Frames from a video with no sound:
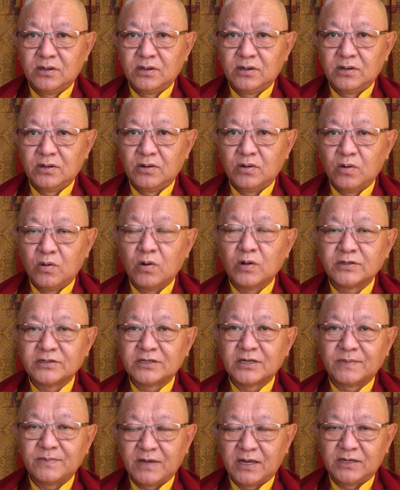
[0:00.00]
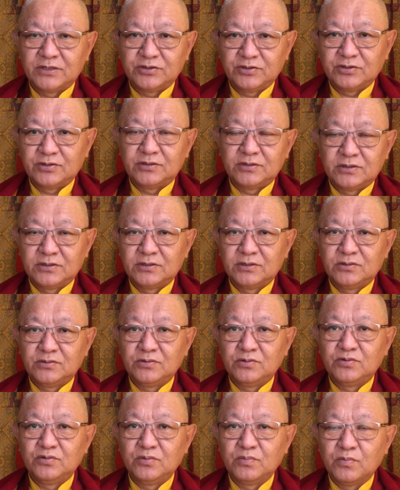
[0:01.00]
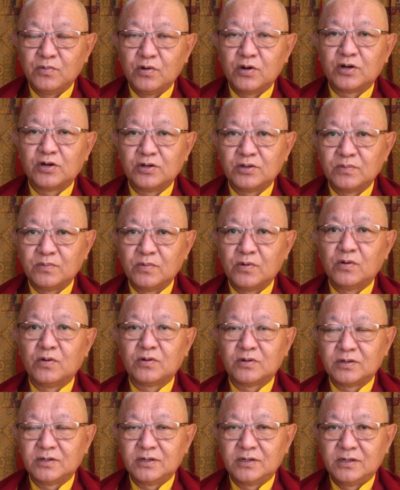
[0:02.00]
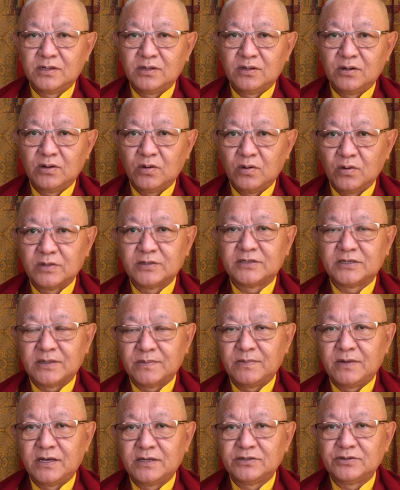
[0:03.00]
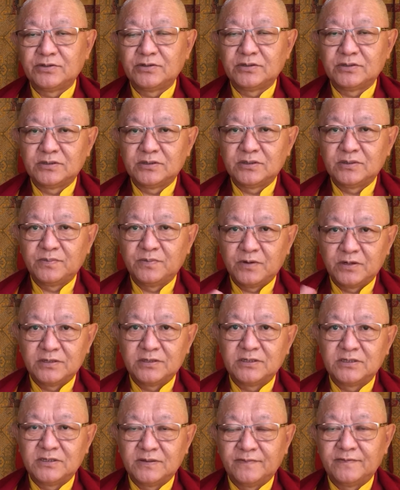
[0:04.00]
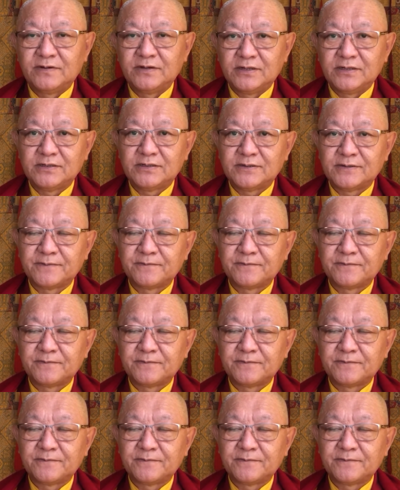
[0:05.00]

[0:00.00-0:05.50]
wholesome actions, to do more and more wholesome actions, positive deeds.